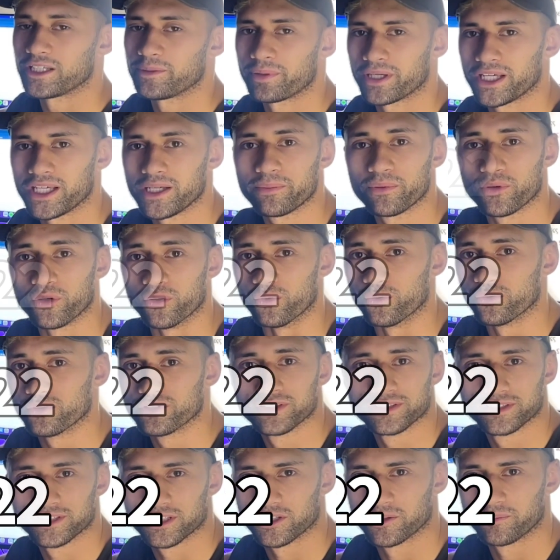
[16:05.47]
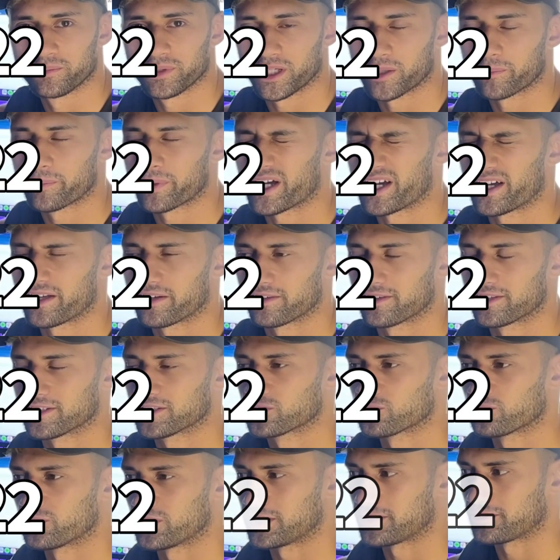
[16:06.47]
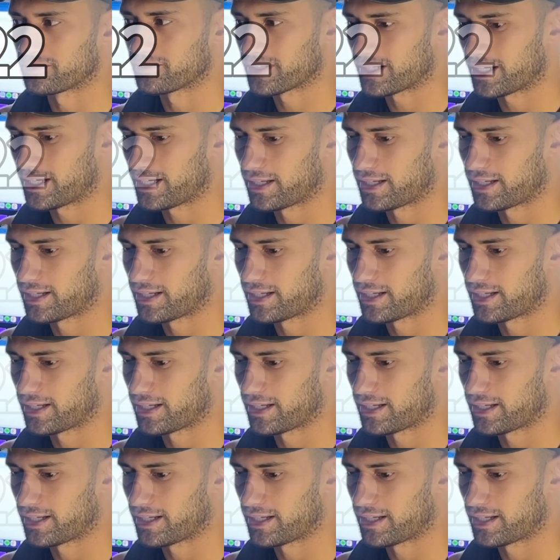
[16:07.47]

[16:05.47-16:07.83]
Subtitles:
people to be a part of this one.